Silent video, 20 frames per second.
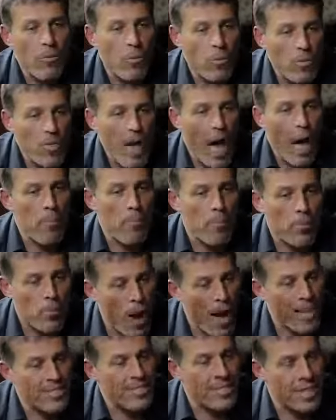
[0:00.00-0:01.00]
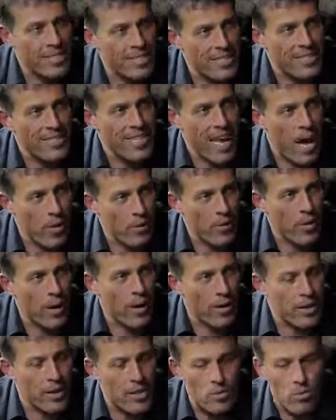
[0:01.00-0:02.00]
that process that's out
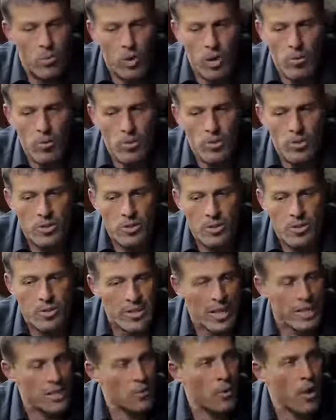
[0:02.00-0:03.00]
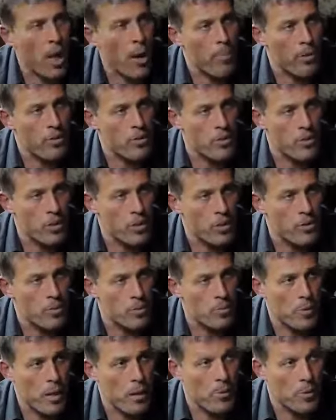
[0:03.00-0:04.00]
there is one of the most successful opportunities
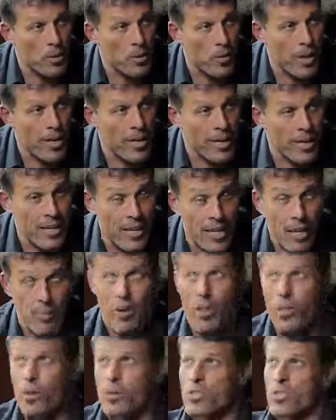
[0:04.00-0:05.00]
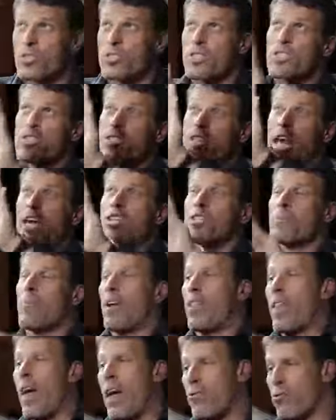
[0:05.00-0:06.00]
for people to create an income. In other words, there's a stage in
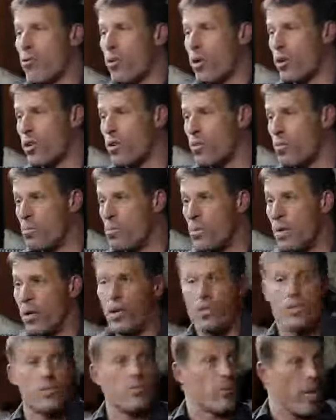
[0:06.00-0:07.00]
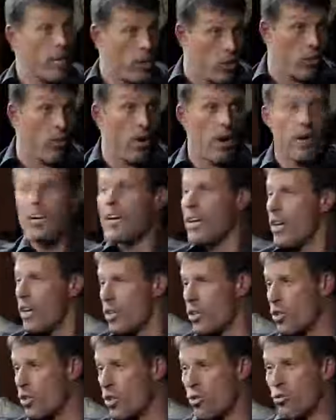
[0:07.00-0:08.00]
my life where you build like you are.
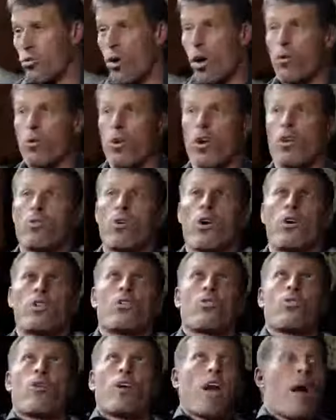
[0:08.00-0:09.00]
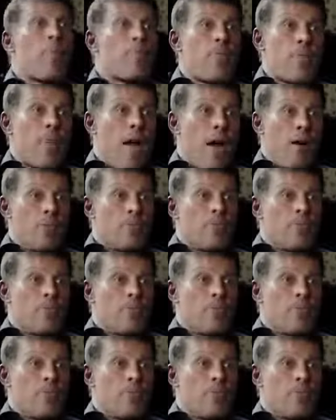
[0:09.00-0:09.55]
Mm-hmm. You're grow, and you're going up the mountain.